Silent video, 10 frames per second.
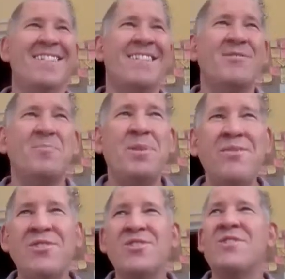It's a bit
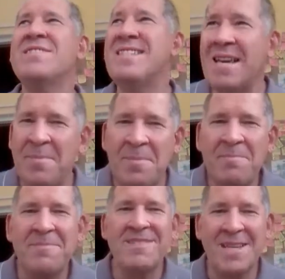of a sort of deep
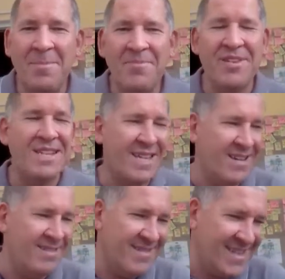
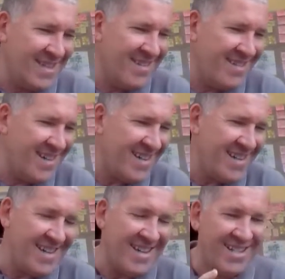video.
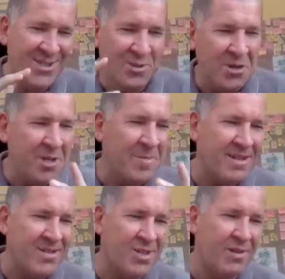I talk
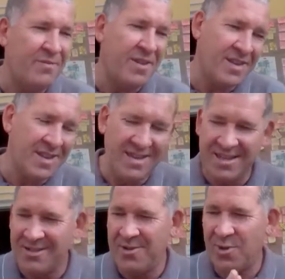about stuff,
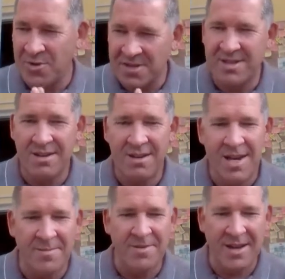all the
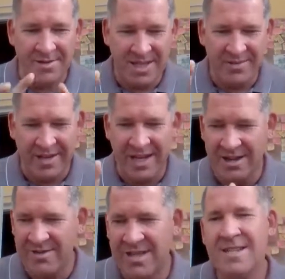time around these
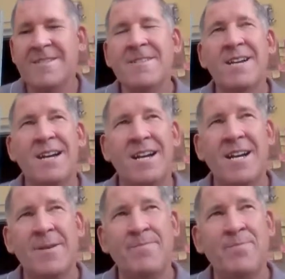videos.
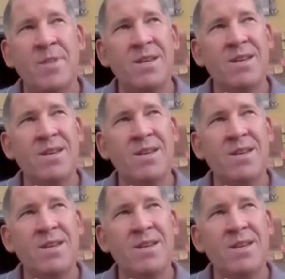But